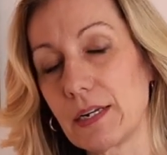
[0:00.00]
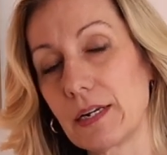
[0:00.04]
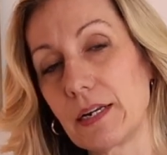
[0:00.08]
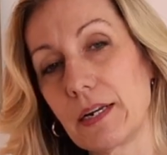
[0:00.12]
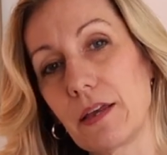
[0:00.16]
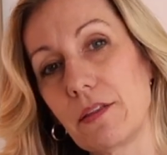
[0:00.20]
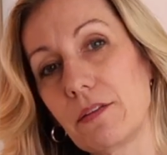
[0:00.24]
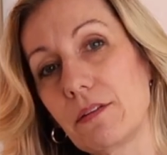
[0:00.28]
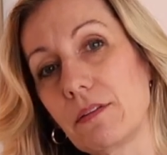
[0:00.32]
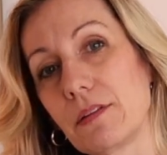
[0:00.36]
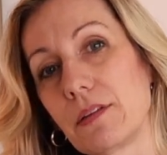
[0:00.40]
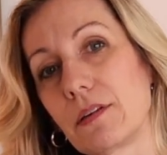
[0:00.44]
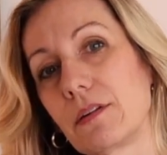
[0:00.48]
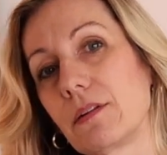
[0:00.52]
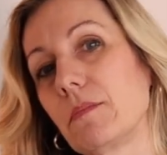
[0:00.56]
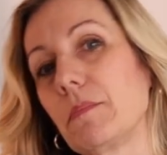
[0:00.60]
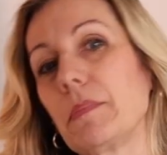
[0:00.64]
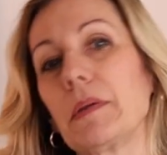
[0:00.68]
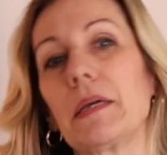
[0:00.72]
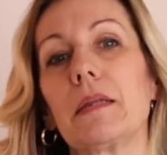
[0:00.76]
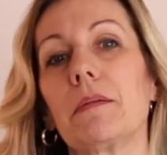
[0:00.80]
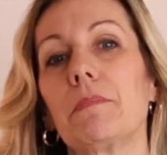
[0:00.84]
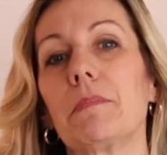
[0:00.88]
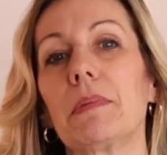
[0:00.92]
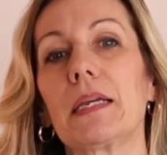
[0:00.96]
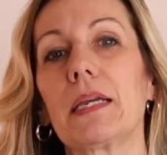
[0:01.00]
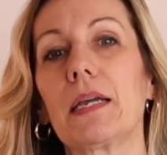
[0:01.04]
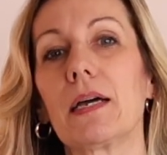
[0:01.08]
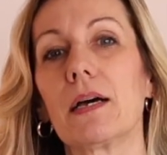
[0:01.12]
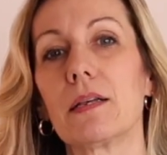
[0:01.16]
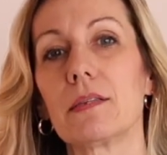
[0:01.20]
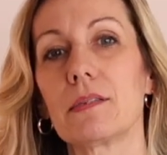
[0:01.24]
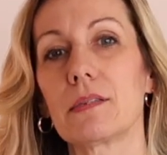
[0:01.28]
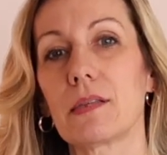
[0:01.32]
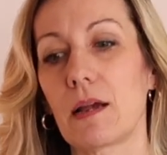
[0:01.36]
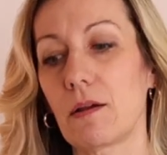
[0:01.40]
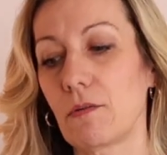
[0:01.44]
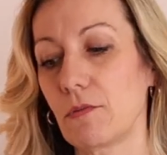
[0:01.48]
another little bit
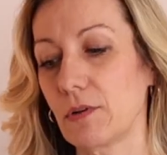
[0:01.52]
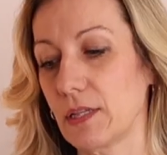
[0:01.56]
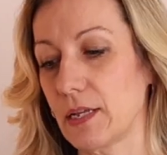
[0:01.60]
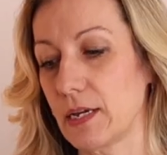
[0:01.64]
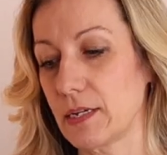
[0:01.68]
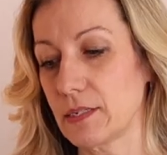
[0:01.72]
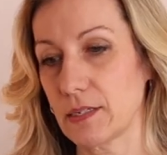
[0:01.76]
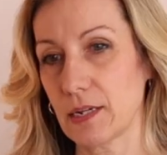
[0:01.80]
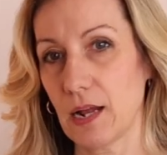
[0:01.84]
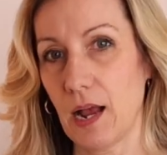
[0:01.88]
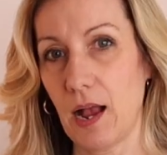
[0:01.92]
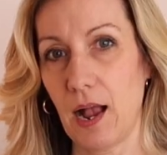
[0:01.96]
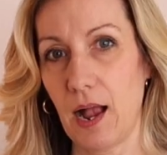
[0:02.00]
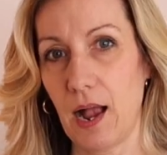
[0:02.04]
because I realized